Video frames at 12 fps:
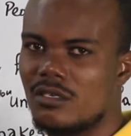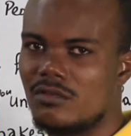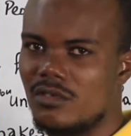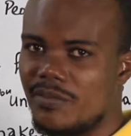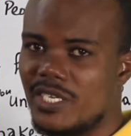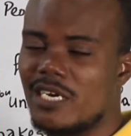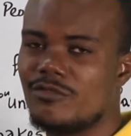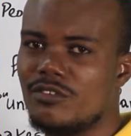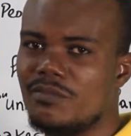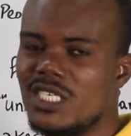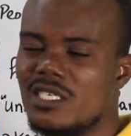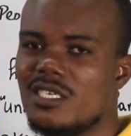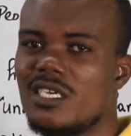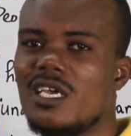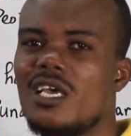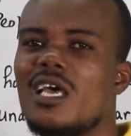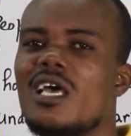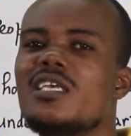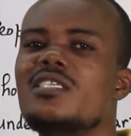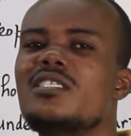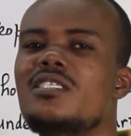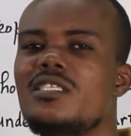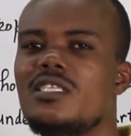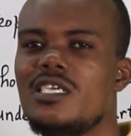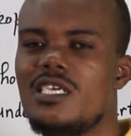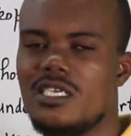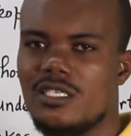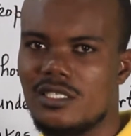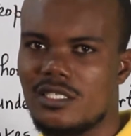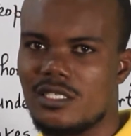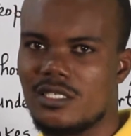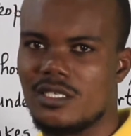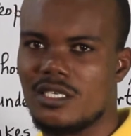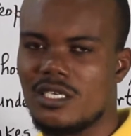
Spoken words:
Repeat after me. Sneeze.